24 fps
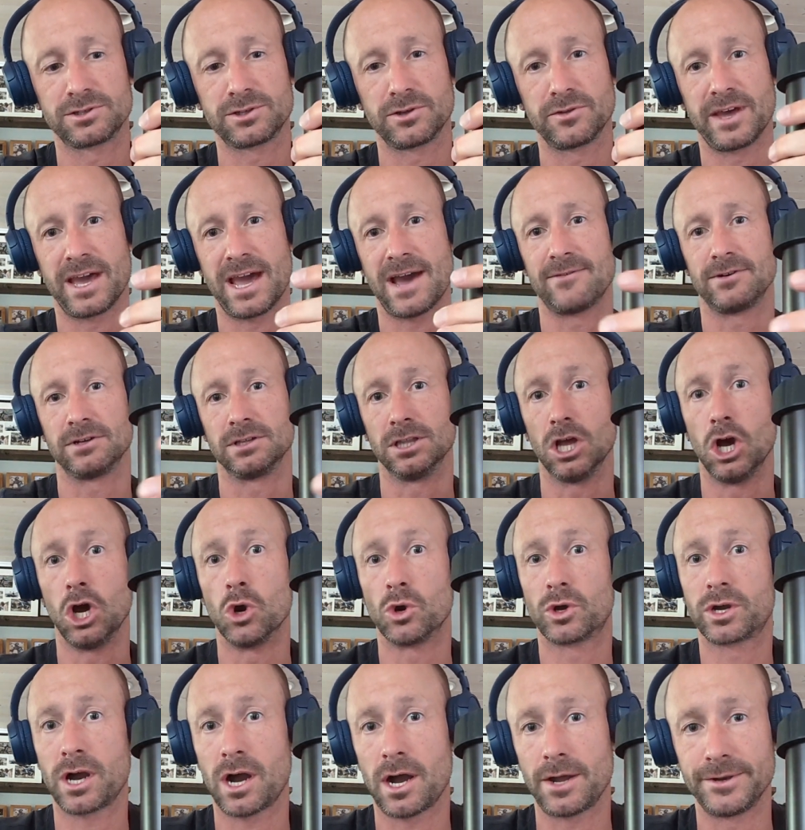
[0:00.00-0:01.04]
So they have a low
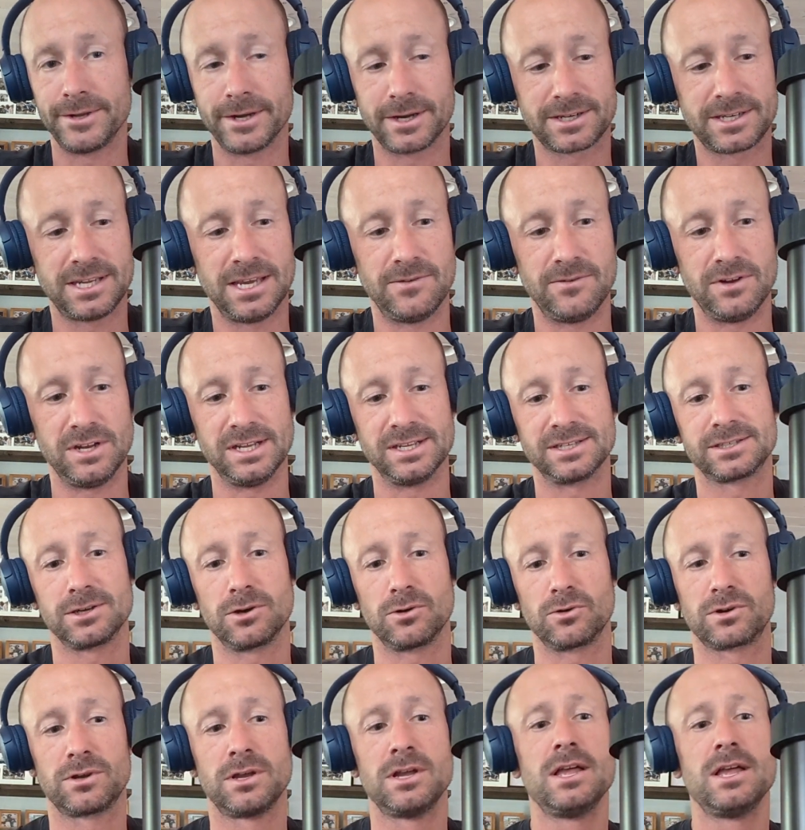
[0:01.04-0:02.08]
conductivity.
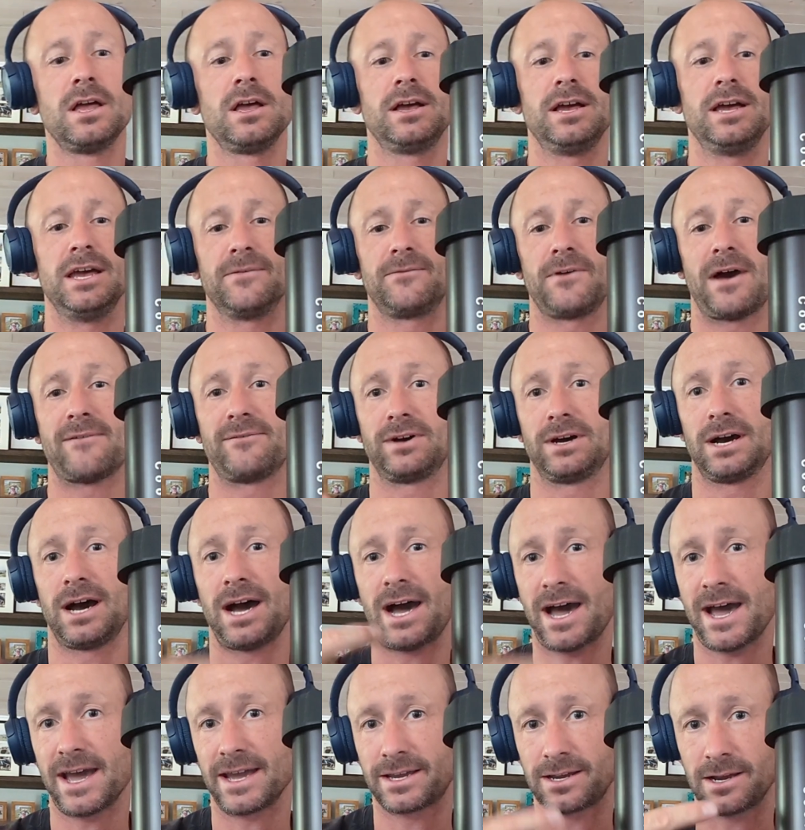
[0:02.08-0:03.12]
So if I have a
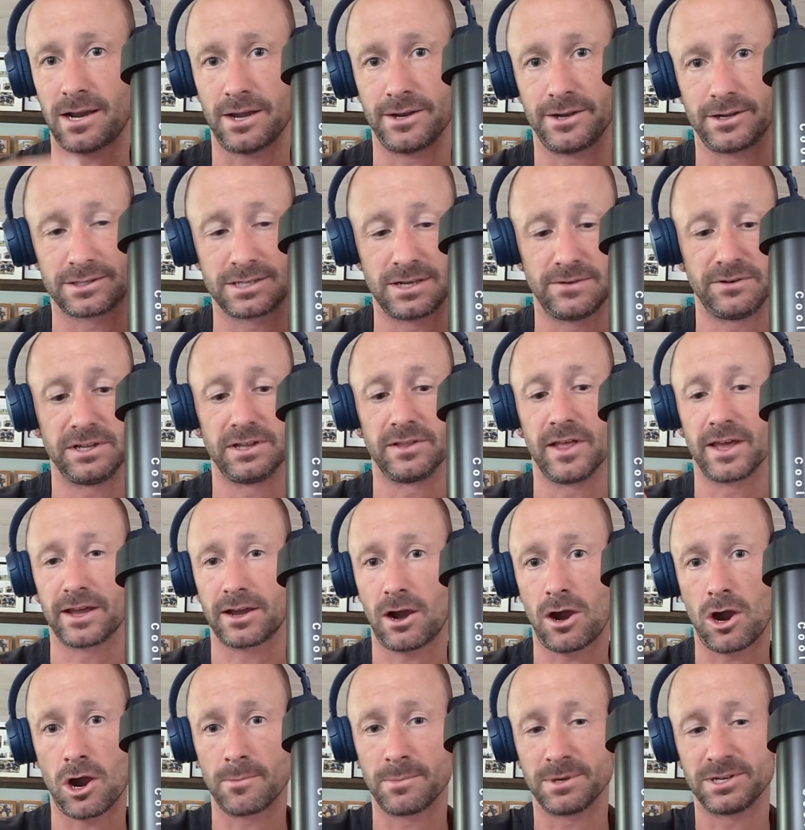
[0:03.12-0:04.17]
high conductivity like
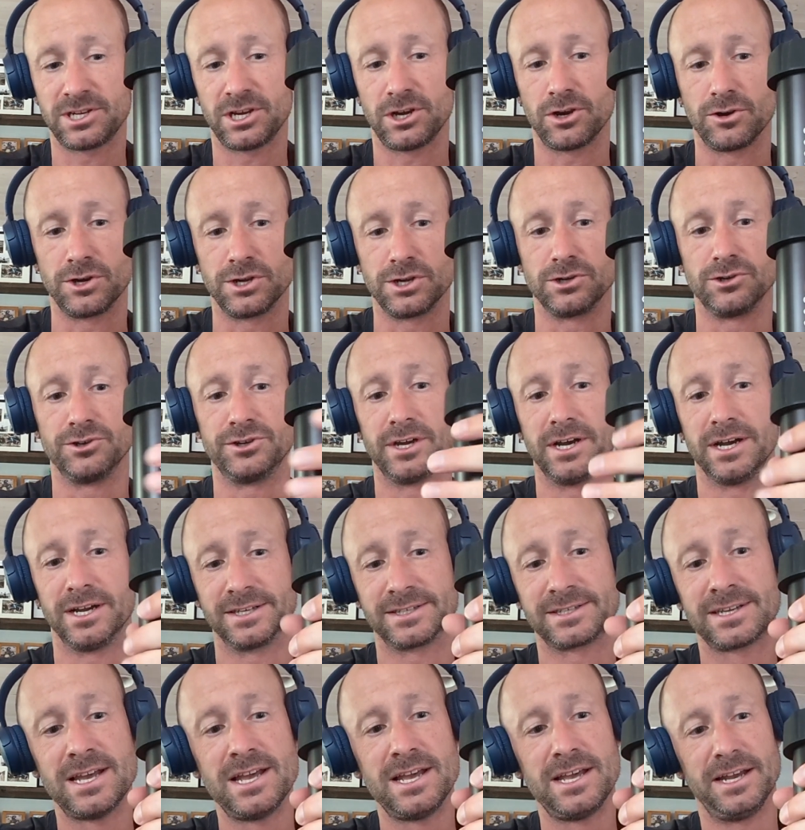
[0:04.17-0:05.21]
our material
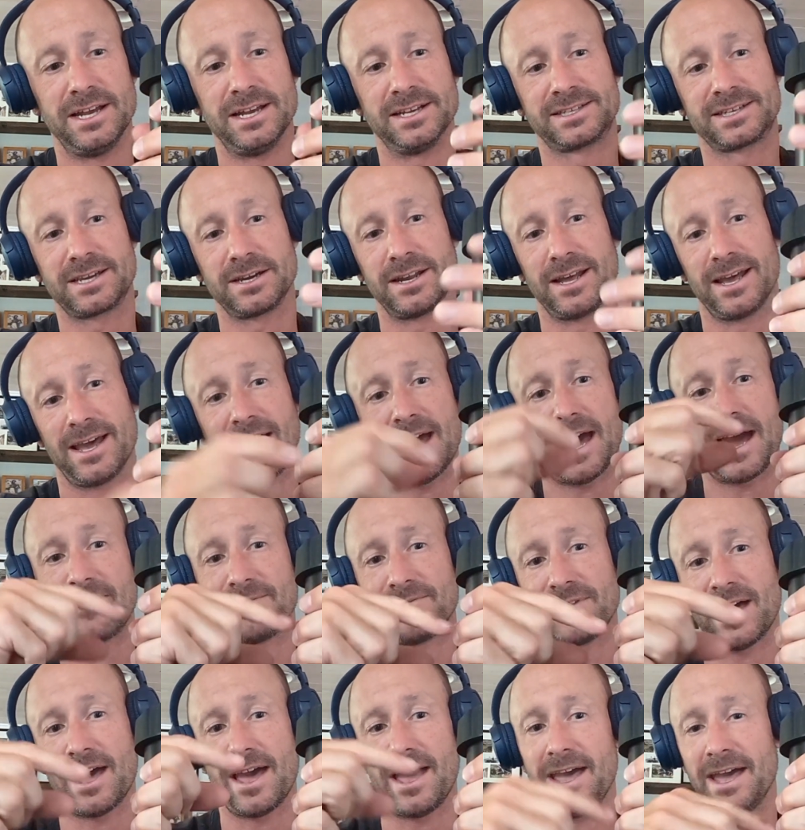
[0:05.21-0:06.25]
does, it's gonna have
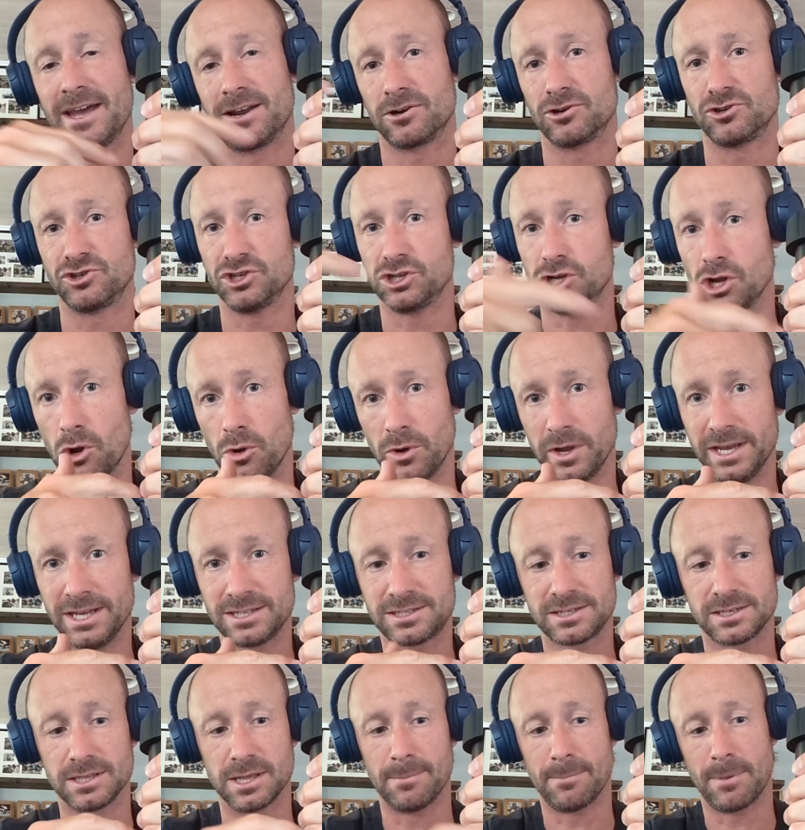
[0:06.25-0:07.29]
that energy go
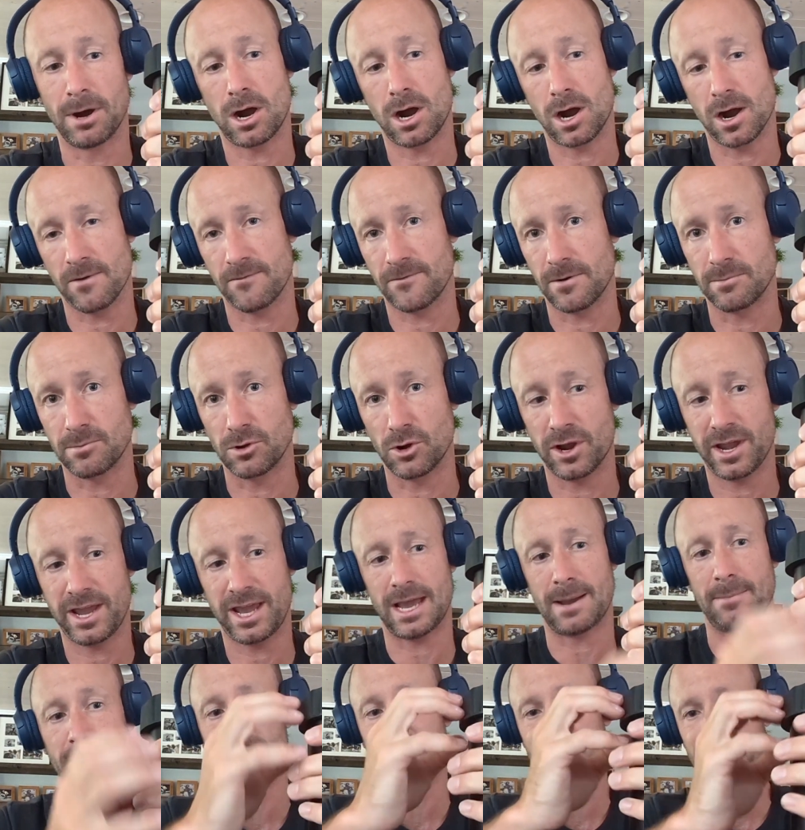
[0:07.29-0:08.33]
into the bar from your
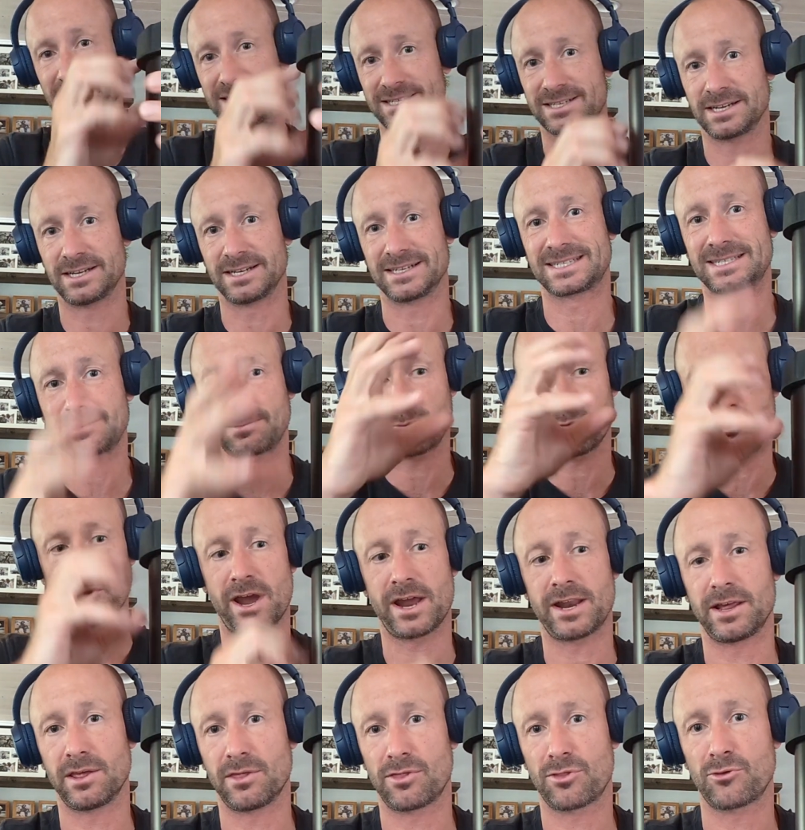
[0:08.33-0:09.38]
hand, but then it's gonna
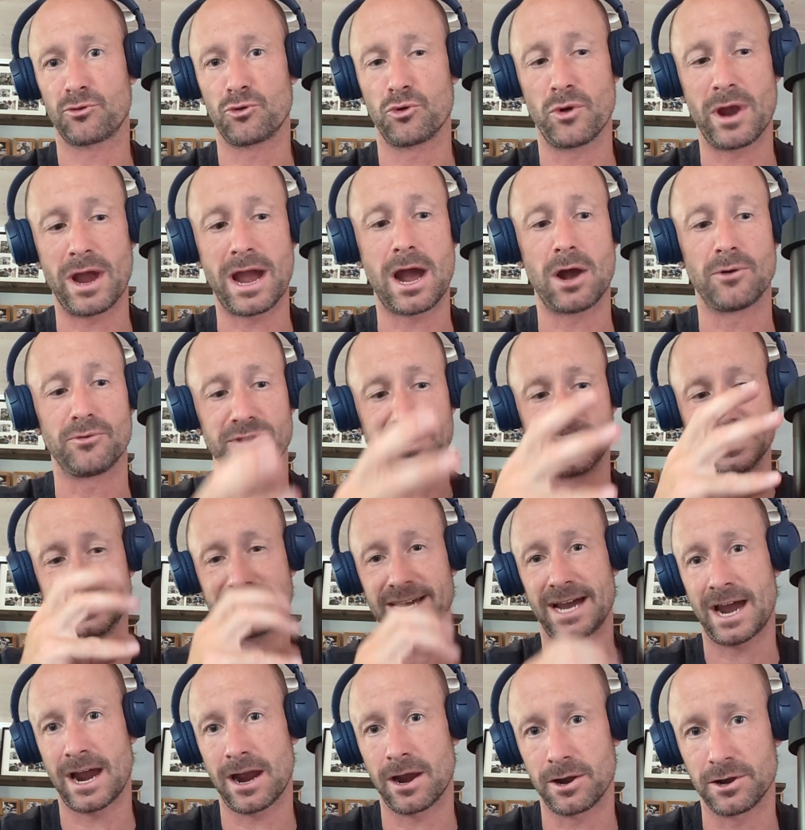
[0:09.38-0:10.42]
spread it throughout the
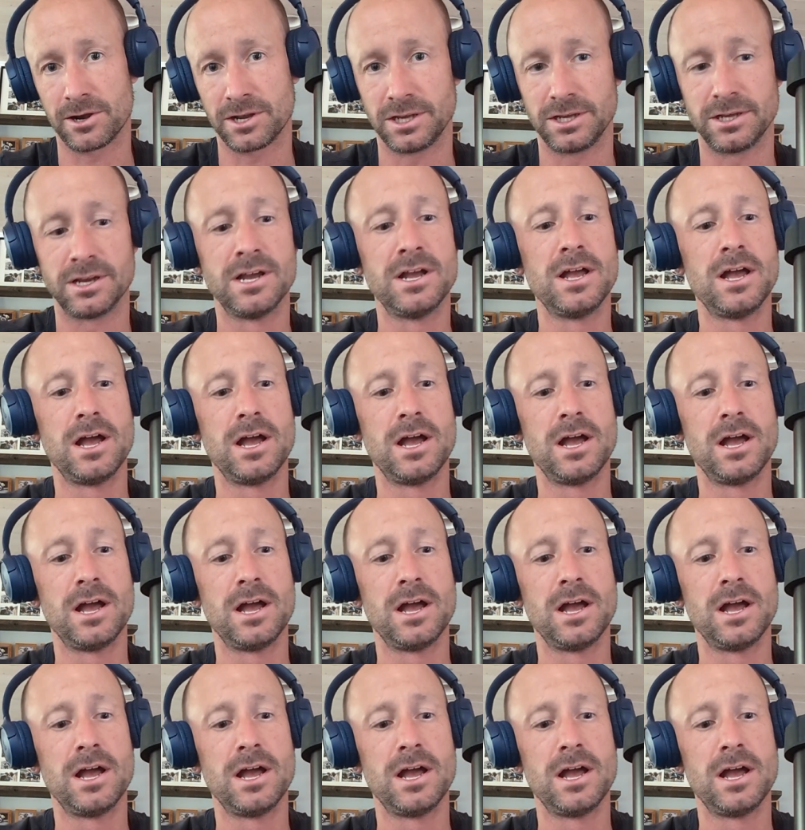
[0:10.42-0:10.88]
entirety